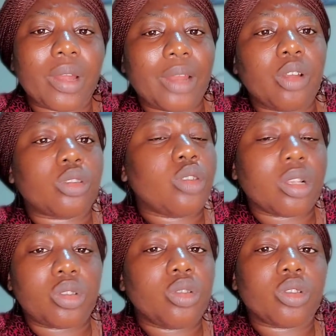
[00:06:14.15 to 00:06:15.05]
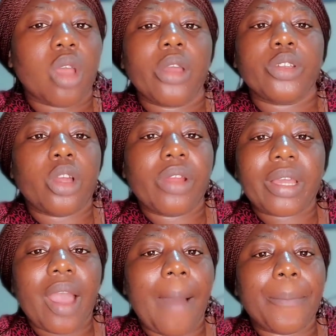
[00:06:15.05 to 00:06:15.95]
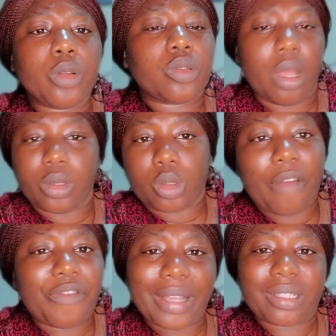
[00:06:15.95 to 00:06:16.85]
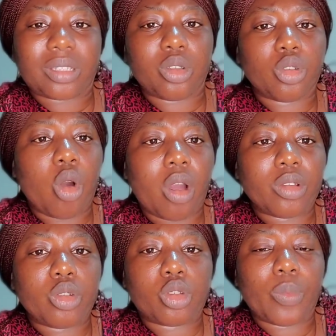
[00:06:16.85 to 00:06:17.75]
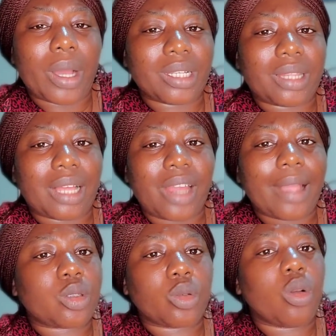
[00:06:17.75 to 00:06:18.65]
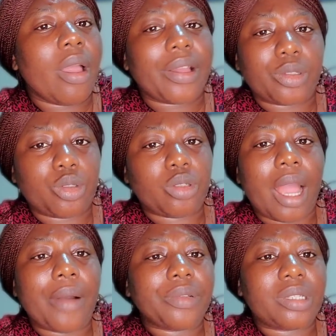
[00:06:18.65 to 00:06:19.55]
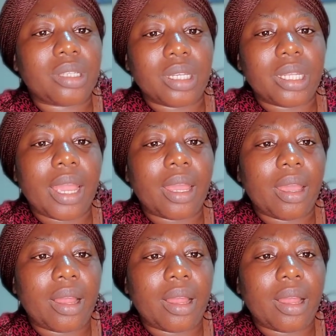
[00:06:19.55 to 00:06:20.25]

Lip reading: And not use your reggae and blues to affect, you know, YouTubers that are trying to do their own thing. Yeah.